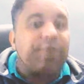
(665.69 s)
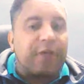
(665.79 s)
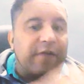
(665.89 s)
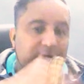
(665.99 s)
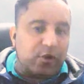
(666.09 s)

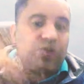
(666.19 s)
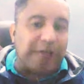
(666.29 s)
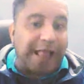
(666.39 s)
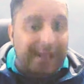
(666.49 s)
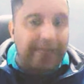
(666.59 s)
if they were
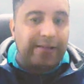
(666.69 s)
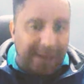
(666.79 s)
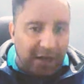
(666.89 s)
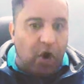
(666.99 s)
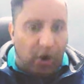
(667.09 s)
to
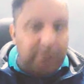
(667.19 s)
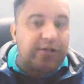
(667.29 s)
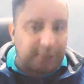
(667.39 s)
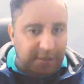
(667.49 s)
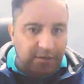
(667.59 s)
sell the
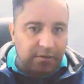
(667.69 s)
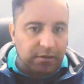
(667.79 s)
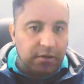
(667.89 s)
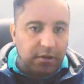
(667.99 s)
records,